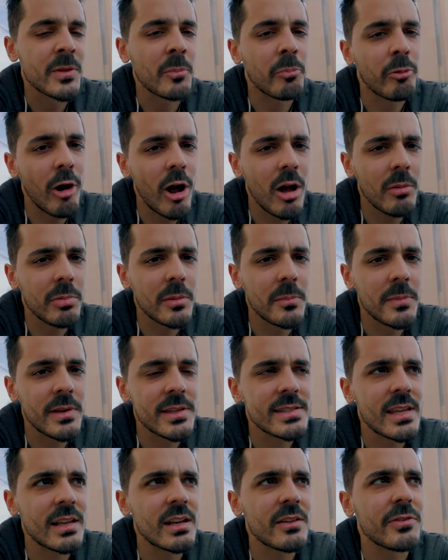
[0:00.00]
The problem
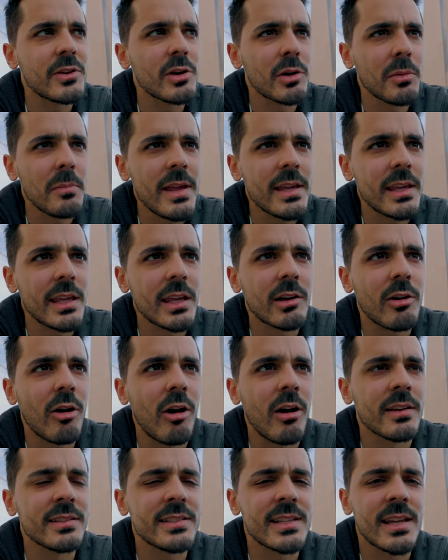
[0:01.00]
is that if you're making
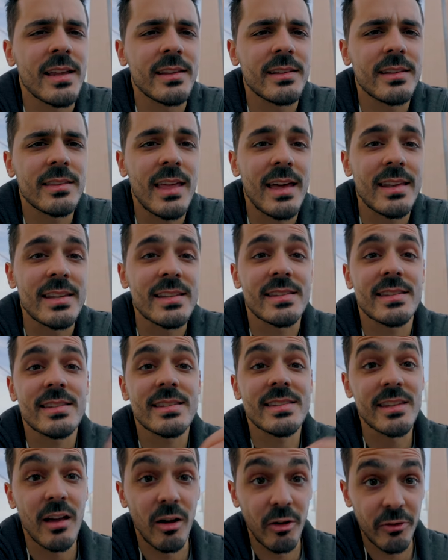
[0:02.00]
content that is
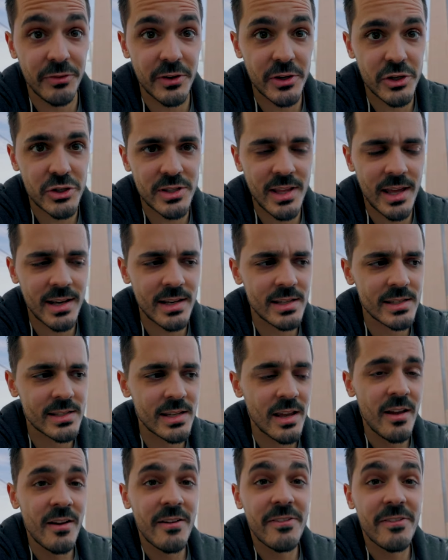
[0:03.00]
selfish, that is